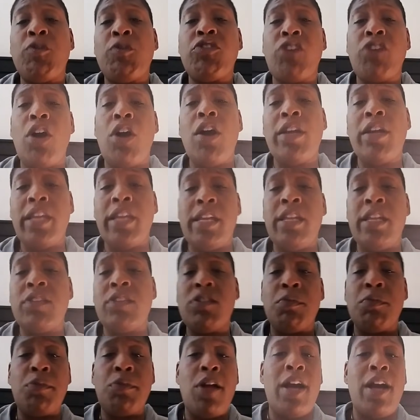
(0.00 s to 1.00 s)
chalk in it
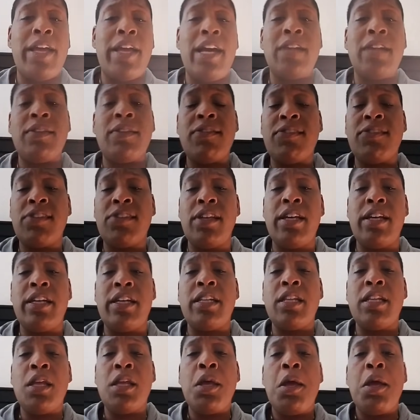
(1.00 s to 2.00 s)
to block out the
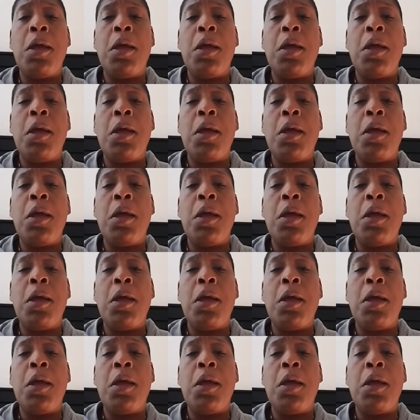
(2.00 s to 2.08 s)
sun,